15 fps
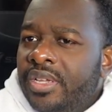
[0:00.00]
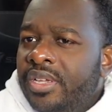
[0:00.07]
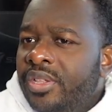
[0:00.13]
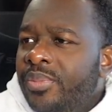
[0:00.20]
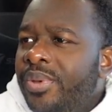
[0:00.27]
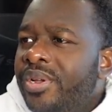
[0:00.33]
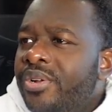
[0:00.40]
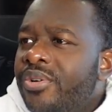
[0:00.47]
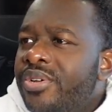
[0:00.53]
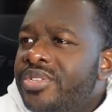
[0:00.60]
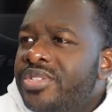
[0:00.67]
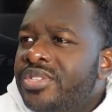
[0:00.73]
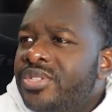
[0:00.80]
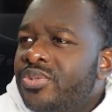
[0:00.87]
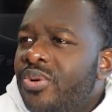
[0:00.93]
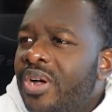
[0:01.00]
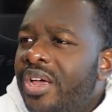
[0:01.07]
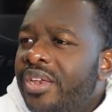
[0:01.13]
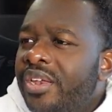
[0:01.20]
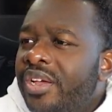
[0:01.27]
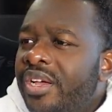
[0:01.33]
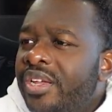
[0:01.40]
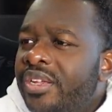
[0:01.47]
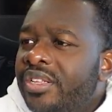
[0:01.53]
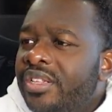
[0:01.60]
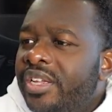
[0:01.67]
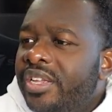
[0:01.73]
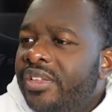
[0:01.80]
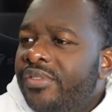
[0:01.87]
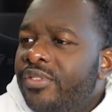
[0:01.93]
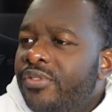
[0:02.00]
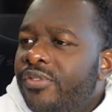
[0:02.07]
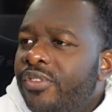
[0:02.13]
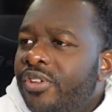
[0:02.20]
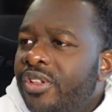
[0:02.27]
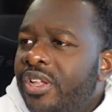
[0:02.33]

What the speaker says: The bigger question is why not? Like, if you feel